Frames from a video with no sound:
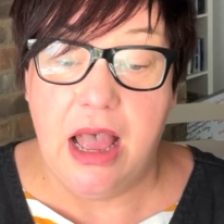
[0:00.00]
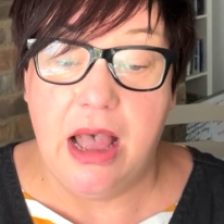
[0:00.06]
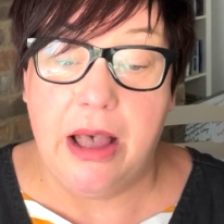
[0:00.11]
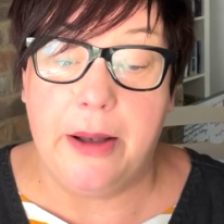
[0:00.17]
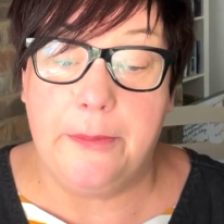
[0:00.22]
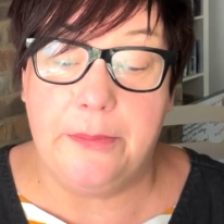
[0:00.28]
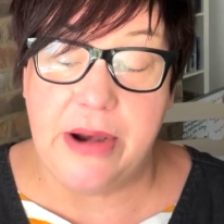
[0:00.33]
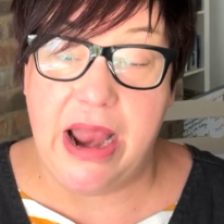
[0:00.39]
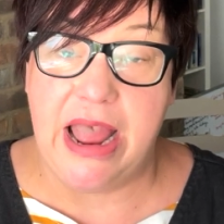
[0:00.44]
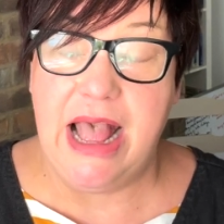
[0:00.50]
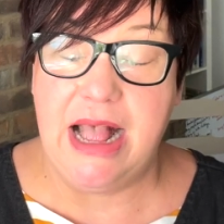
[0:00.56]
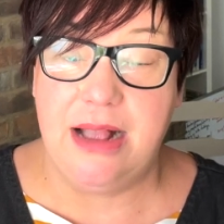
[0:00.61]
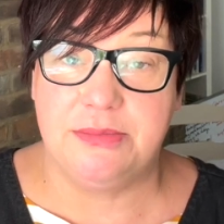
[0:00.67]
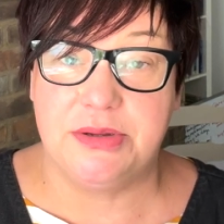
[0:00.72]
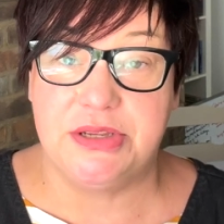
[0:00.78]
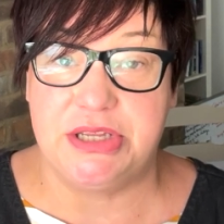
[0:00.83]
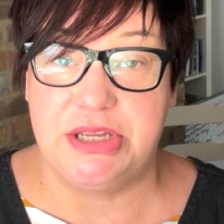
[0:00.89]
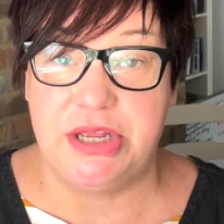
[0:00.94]
I'll
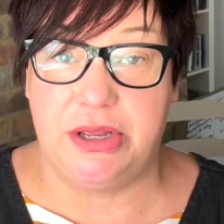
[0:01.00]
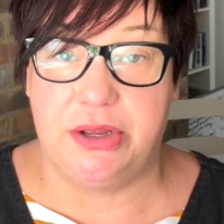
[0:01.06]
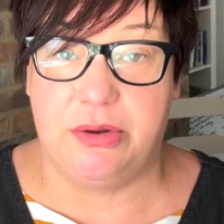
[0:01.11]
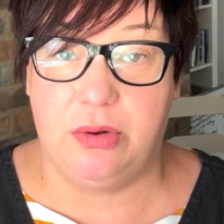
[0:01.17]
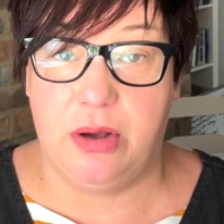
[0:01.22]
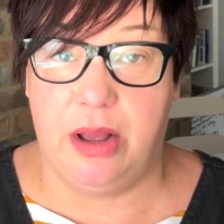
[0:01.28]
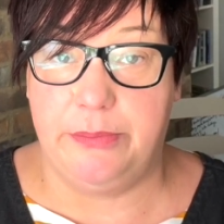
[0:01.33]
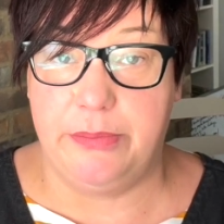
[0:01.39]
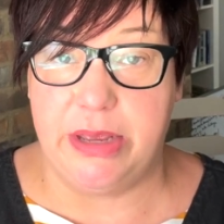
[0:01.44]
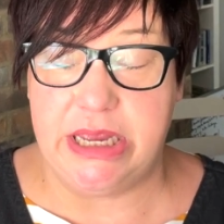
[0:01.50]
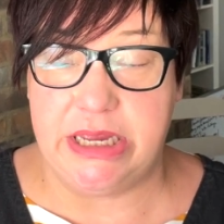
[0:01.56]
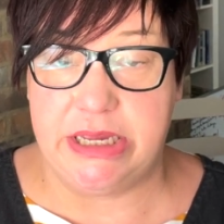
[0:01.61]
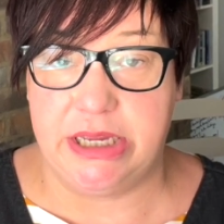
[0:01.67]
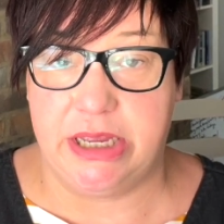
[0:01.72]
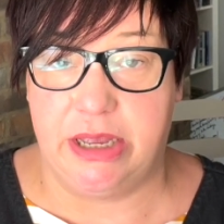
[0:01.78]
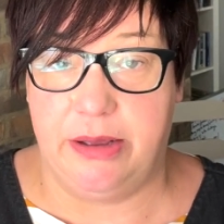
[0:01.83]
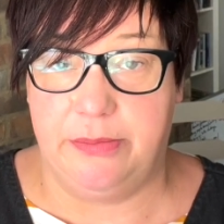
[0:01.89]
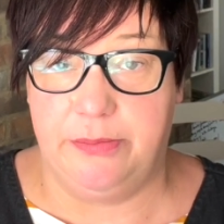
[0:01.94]
perhaps do a
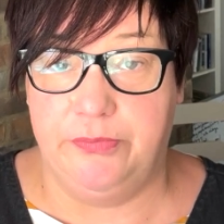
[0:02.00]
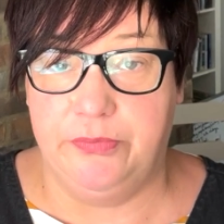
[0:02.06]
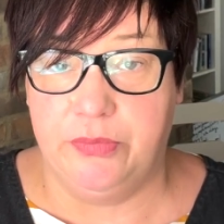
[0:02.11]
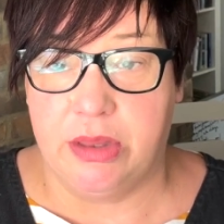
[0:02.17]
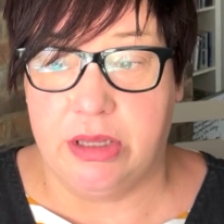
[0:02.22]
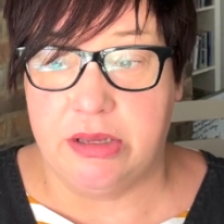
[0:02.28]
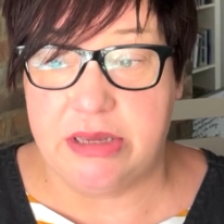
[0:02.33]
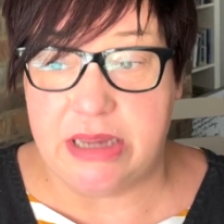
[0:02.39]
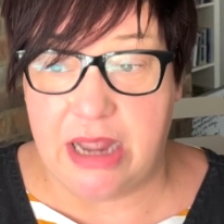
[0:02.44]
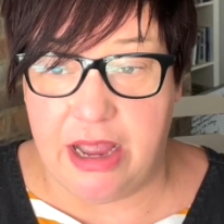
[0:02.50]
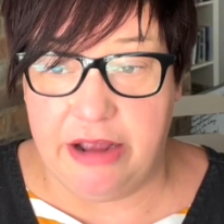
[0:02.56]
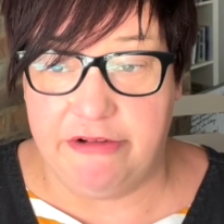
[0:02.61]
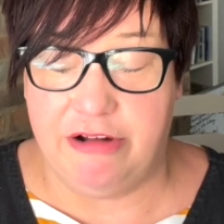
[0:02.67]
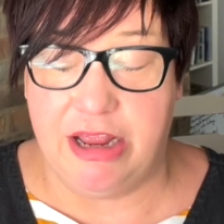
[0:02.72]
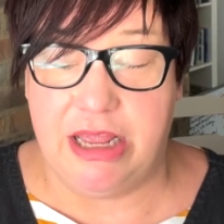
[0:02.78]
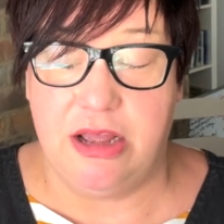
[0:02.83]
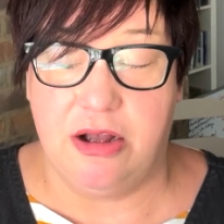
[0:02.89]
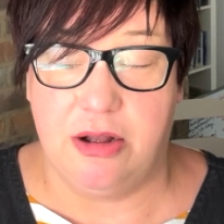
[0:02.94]
Medium
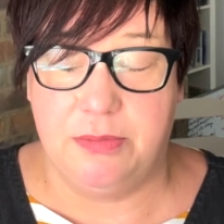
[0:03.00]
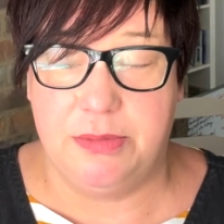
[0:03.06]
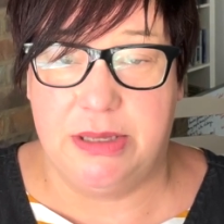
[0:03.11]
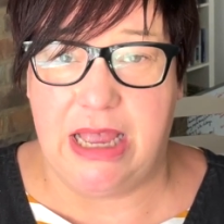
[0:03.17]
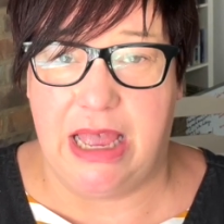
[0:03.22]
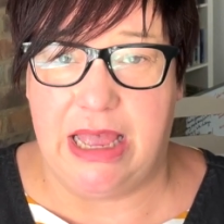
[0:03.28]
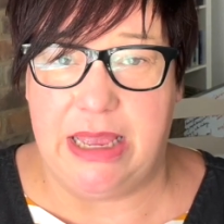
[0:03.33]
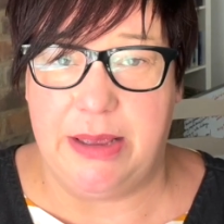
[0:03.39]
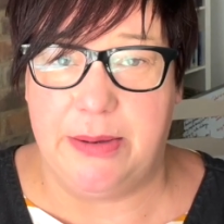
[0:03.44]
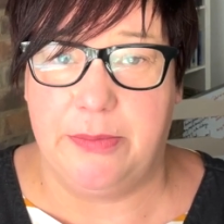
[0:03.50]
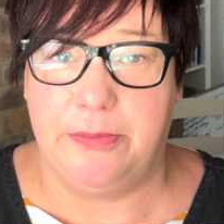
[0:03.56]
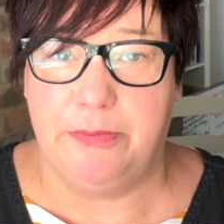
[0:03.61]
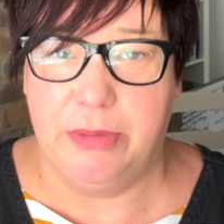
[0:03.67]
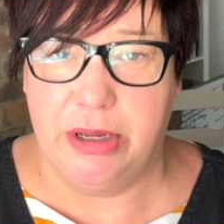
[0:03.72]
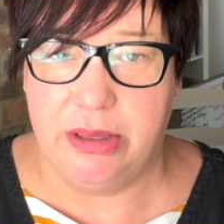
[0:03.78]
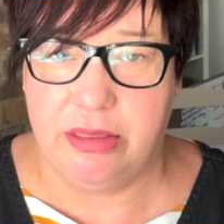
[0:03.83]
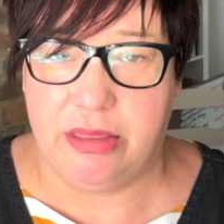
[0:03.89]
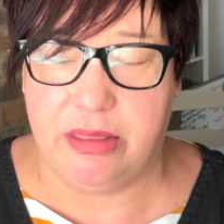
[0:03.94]
diary update
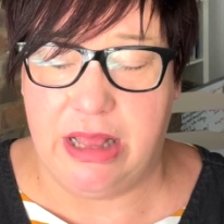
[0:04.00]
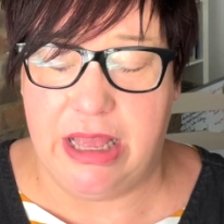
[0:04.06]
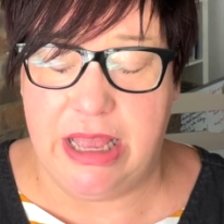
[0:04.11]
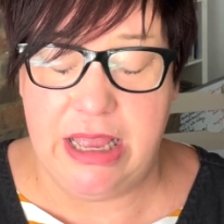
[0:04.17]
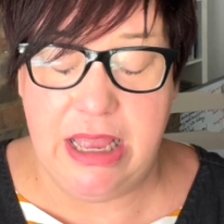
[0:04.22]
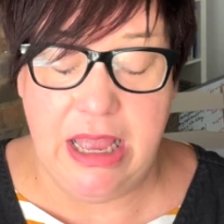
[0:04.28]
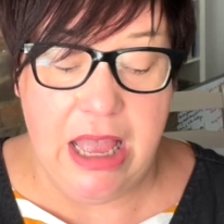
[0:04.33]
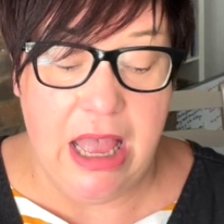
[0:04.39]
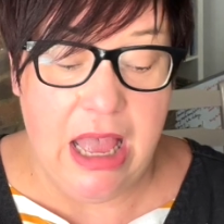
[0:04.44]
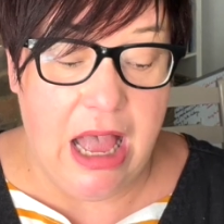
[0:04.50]
monthly.